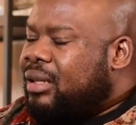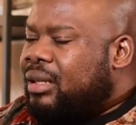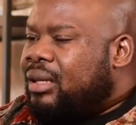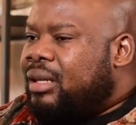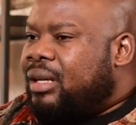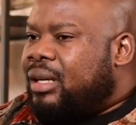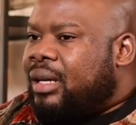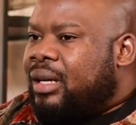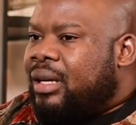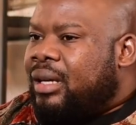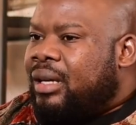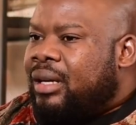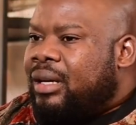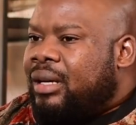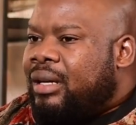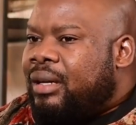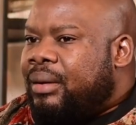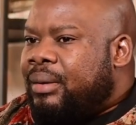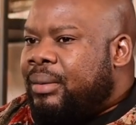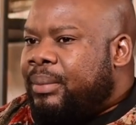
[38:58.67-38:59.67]

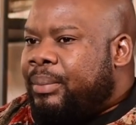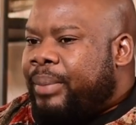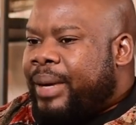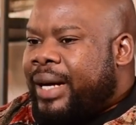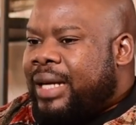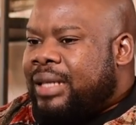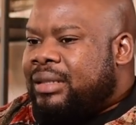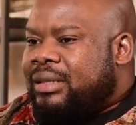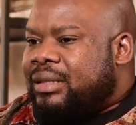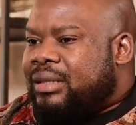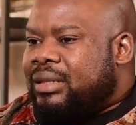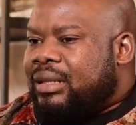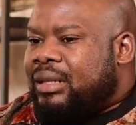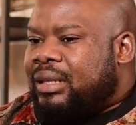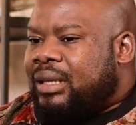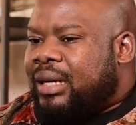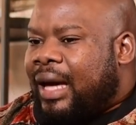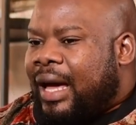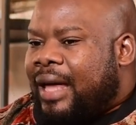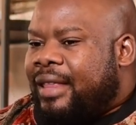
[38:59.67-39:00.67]
uh, but
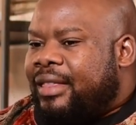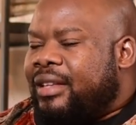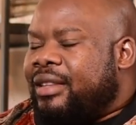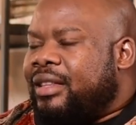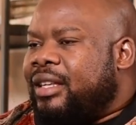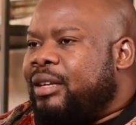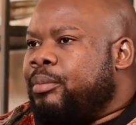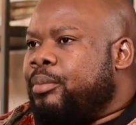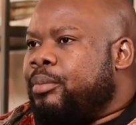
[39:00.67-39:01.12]
uh, i think the